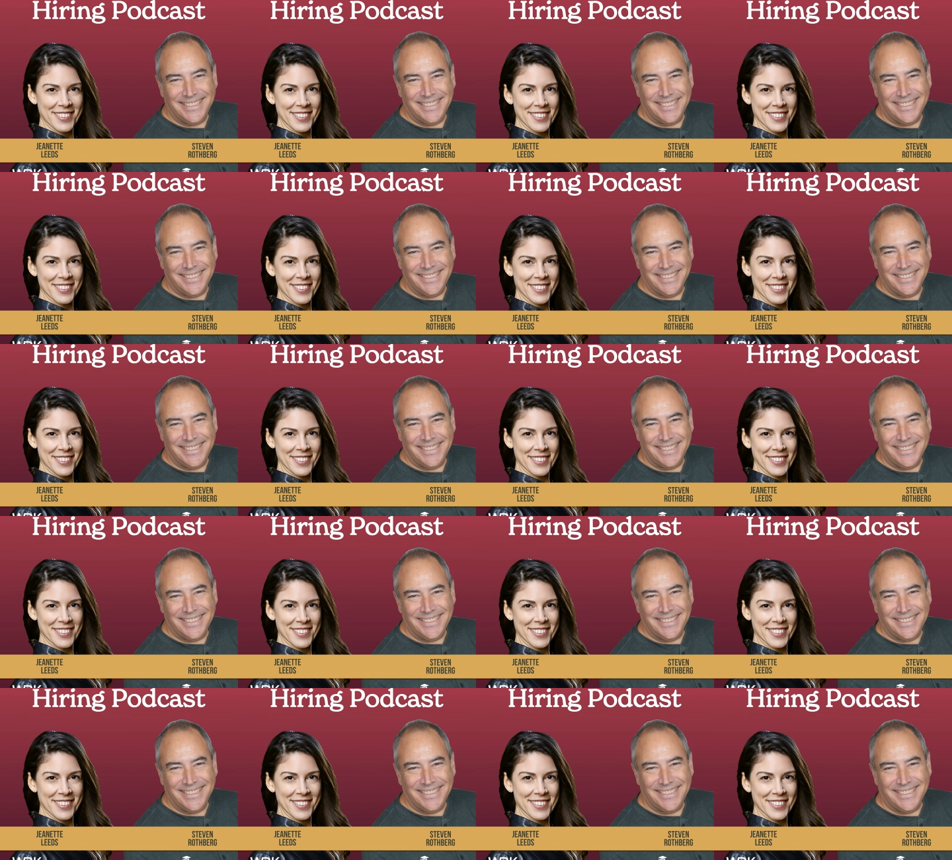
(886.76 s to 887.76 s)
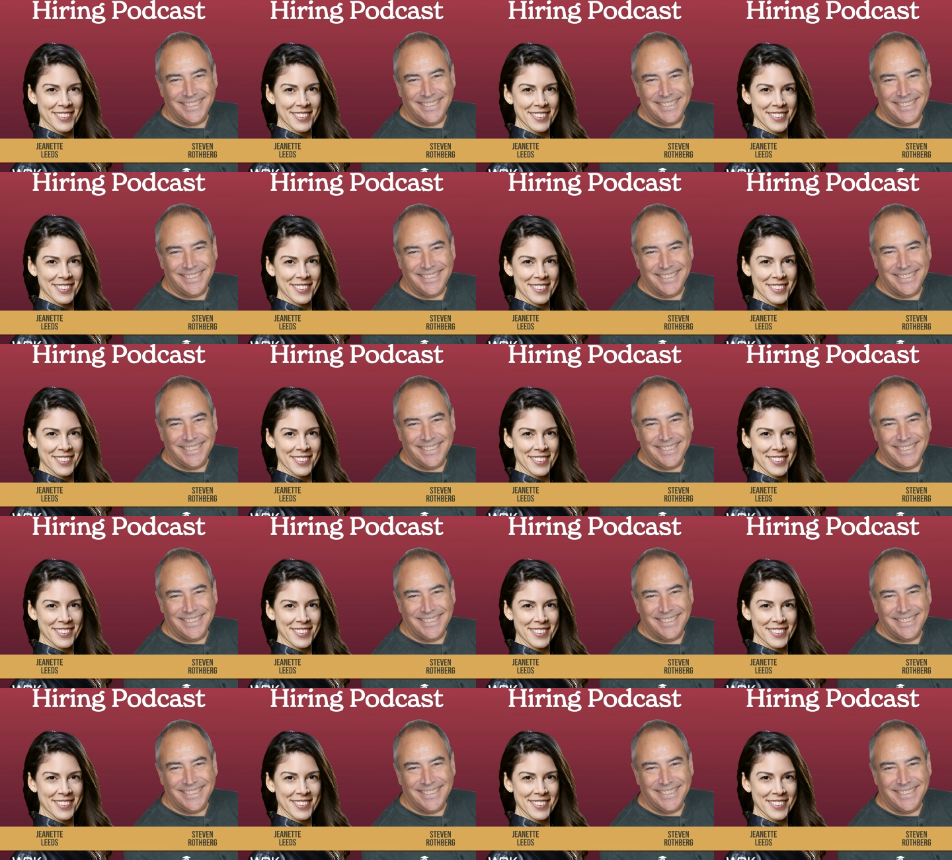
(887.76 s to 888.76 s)

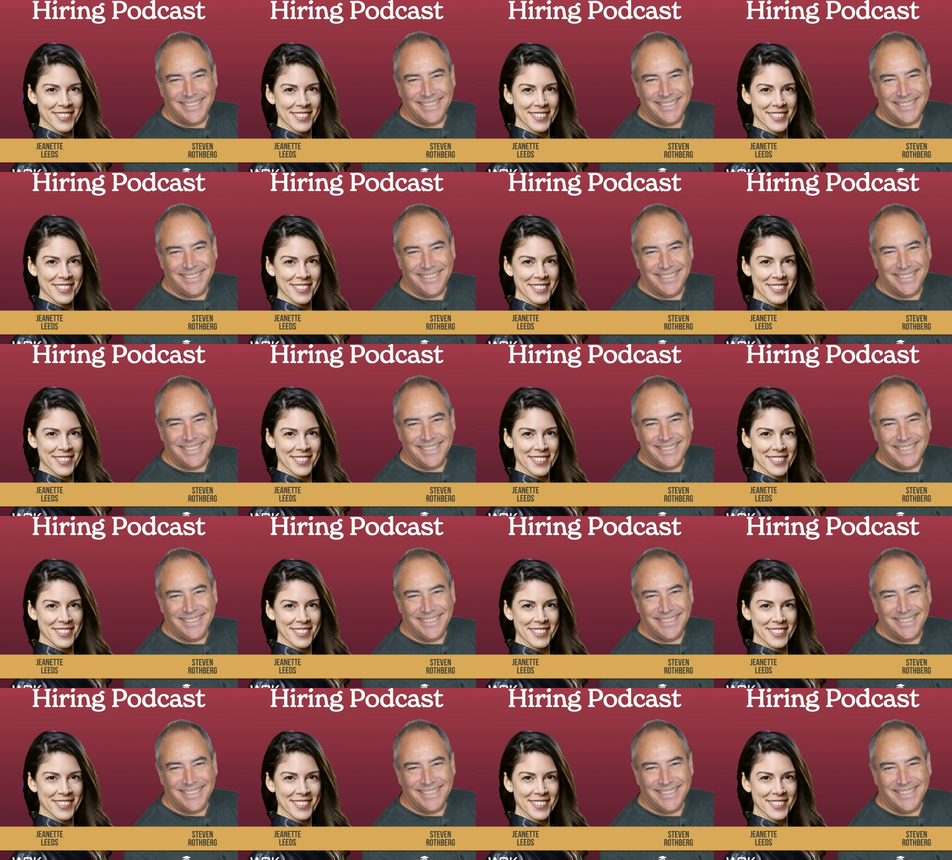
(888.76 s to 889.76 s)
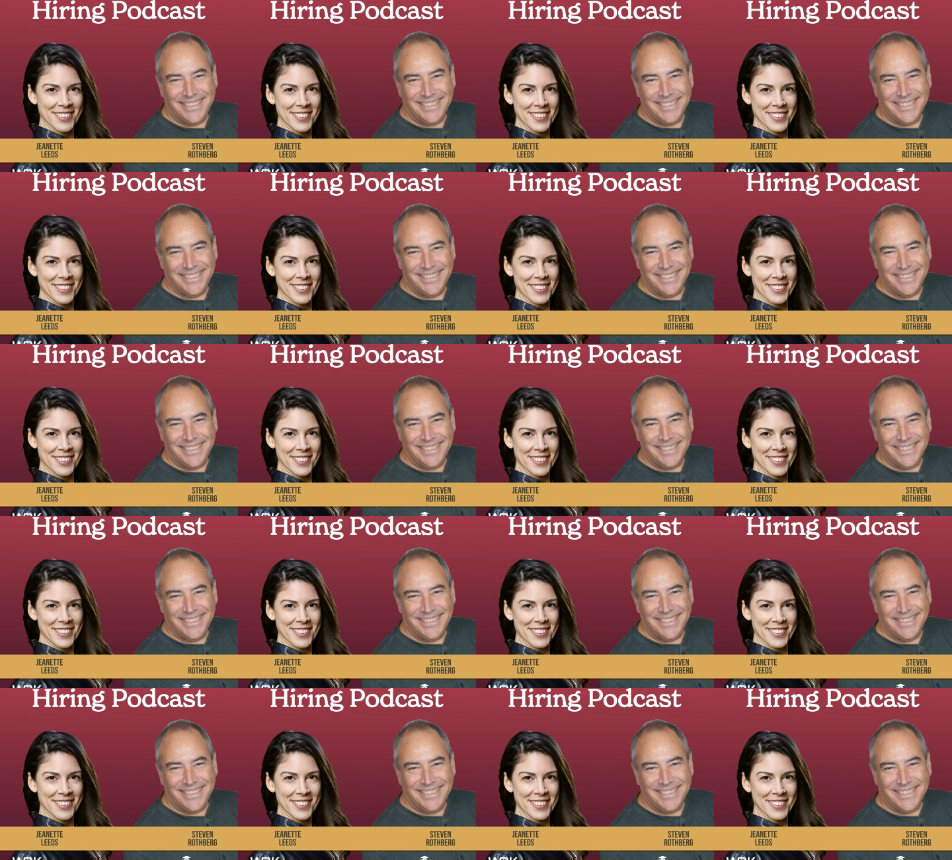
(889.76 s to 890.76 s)

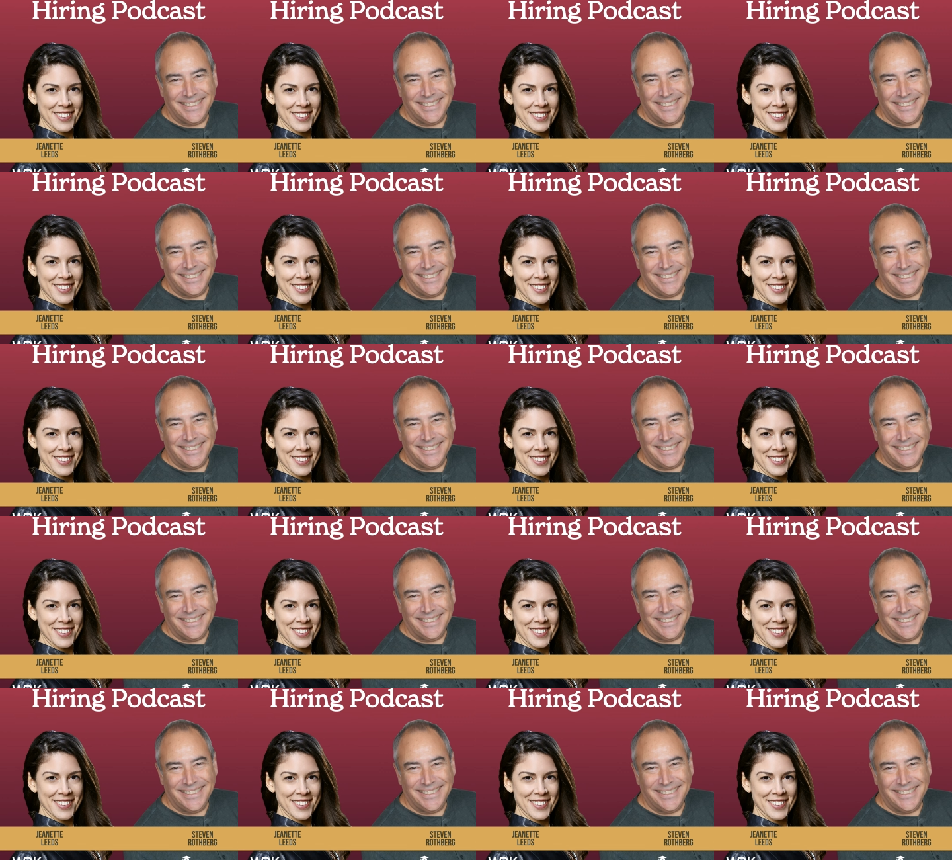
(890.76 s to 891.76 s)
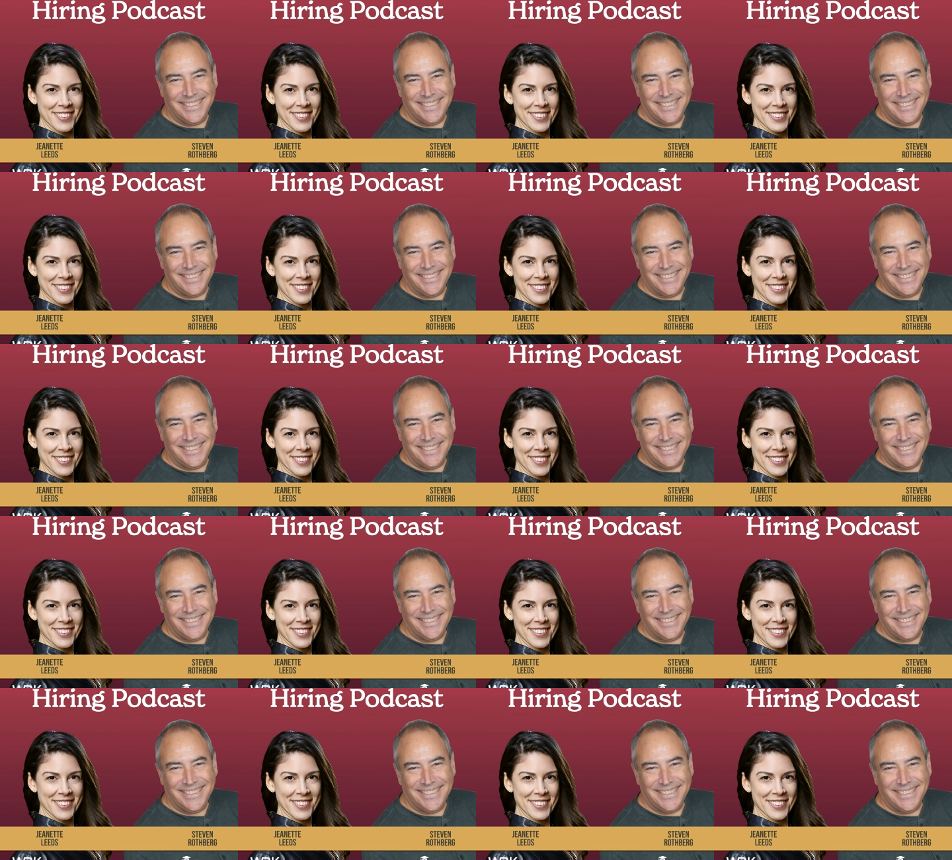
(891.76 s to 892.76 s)

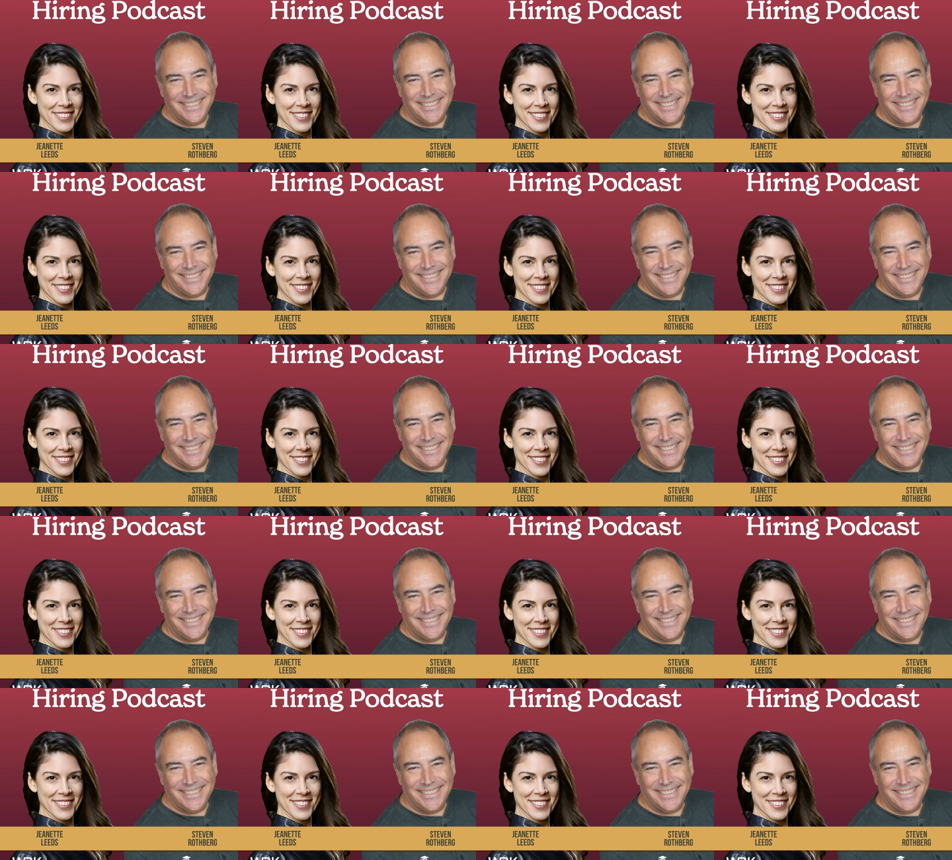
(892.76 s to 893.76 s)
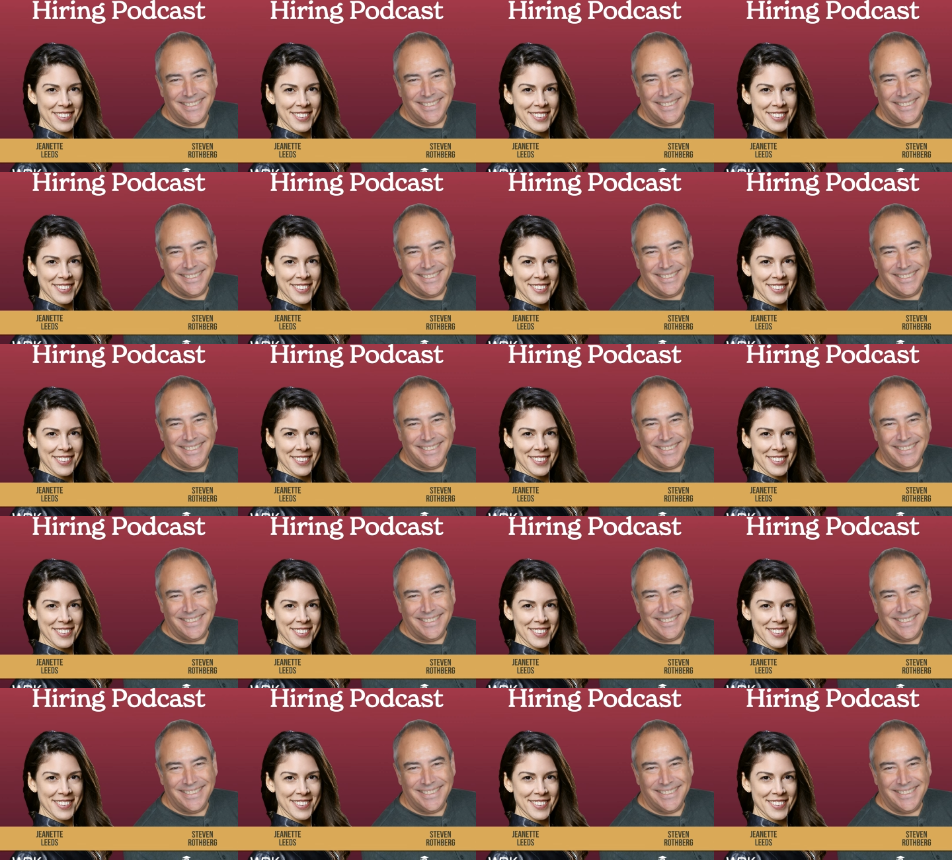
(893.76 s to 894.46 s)
Nothing is said.